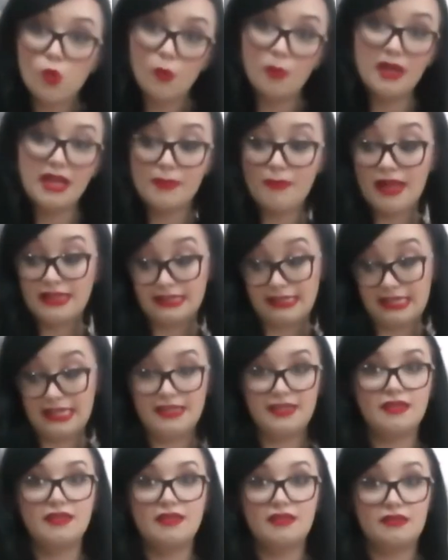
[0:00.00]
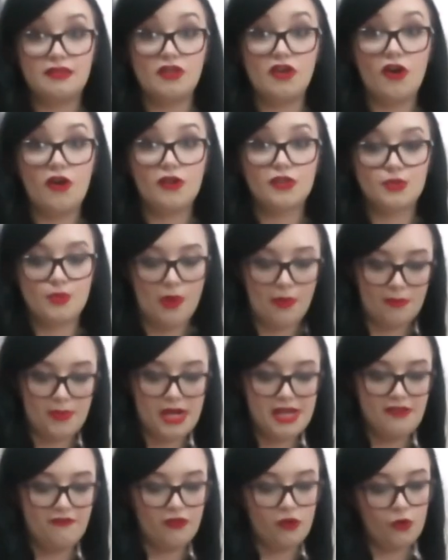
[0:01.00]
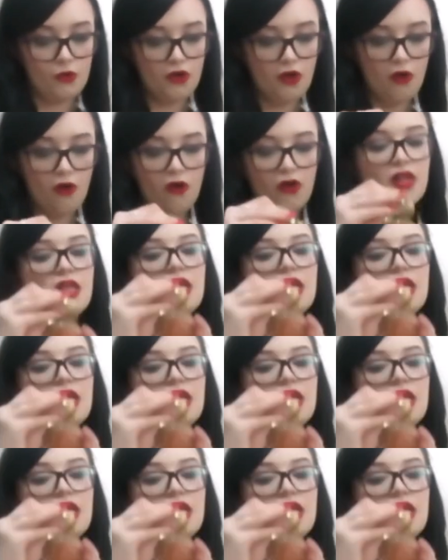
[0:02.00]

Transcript: pigmented than the NARS one, believe it or not.